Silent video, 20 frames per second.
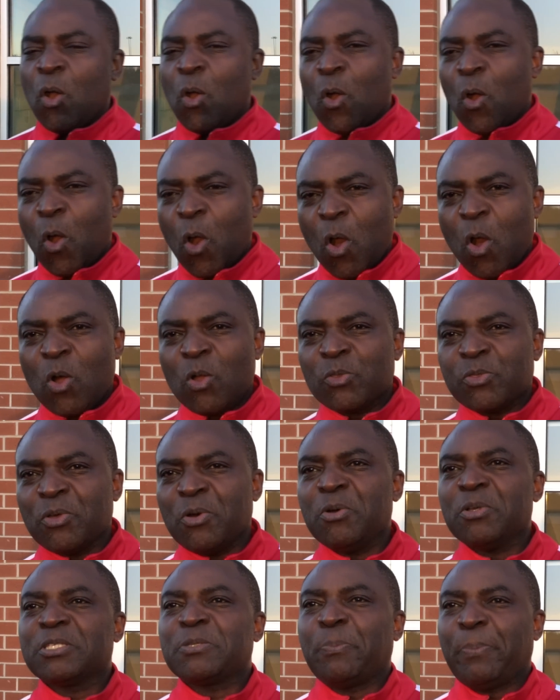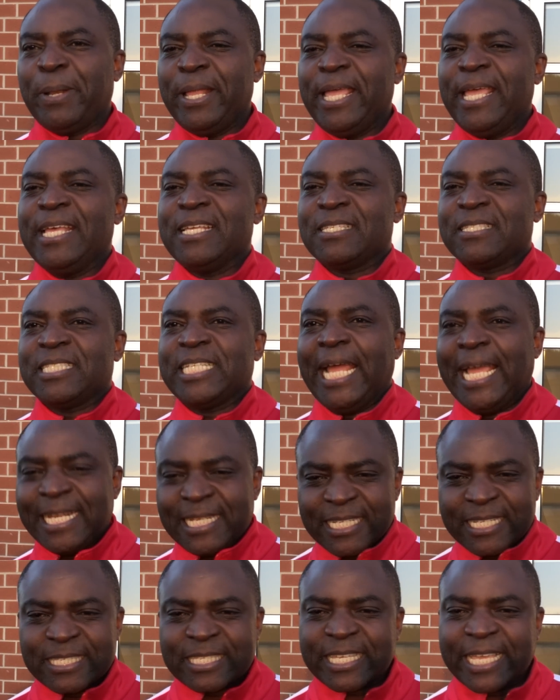All those players,
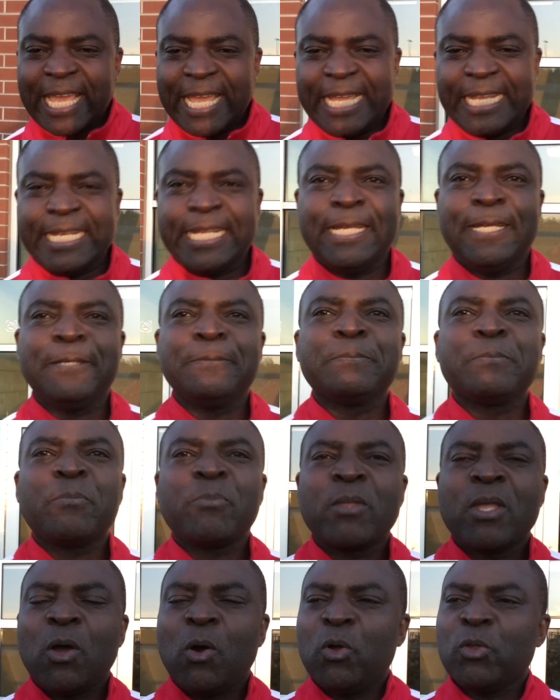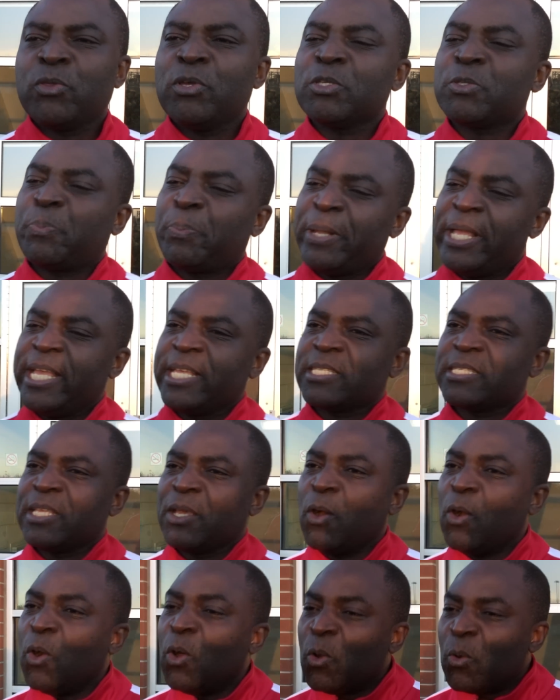Tidings Skater, all those players, they
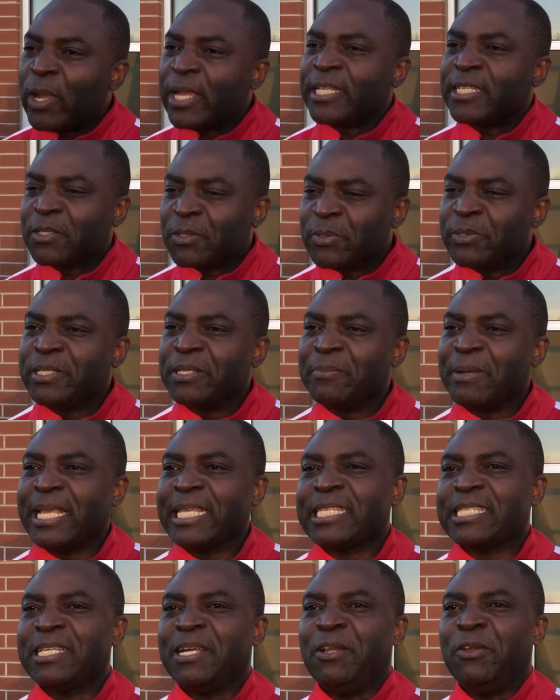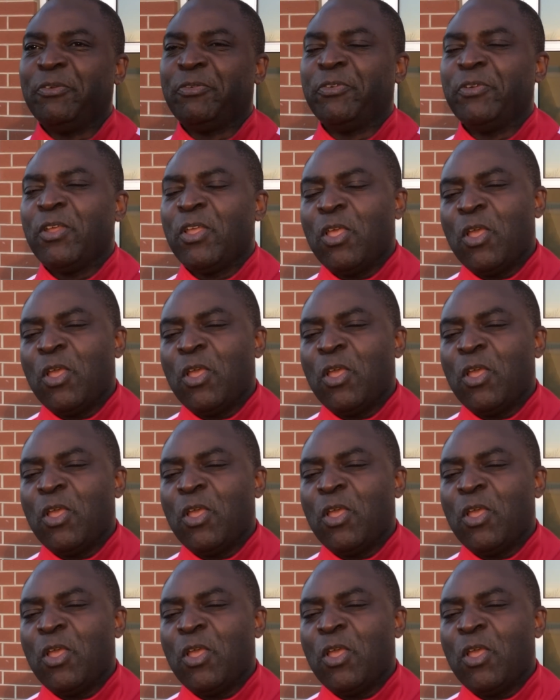all went, including myself.